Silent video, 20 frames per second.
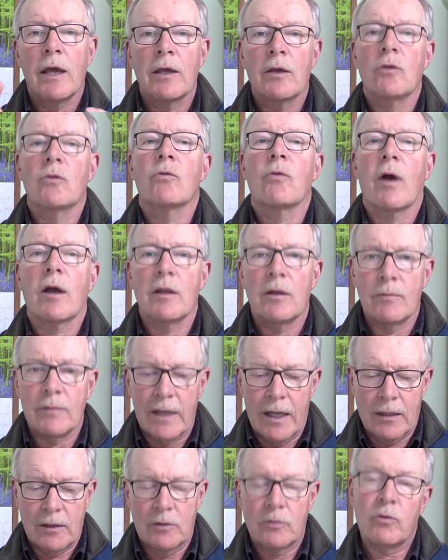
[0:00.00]
grind them
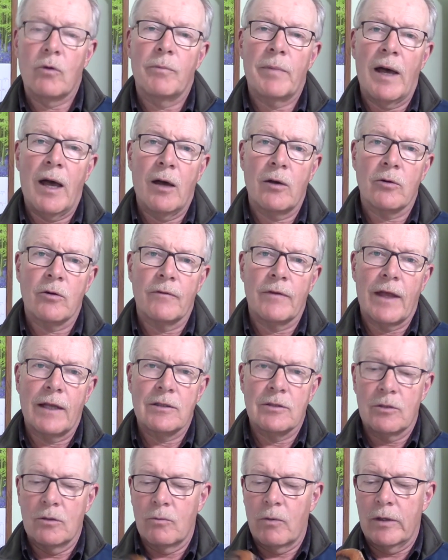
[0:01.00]
down into a powder if
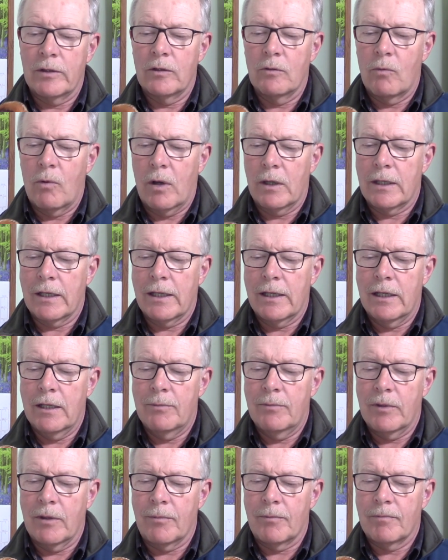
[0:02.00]
that's the way you want to
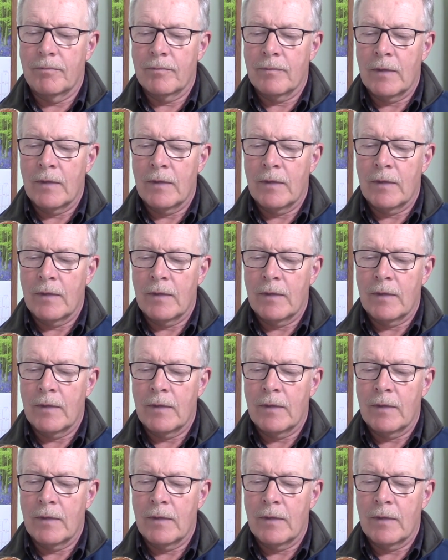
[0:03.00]
keep them.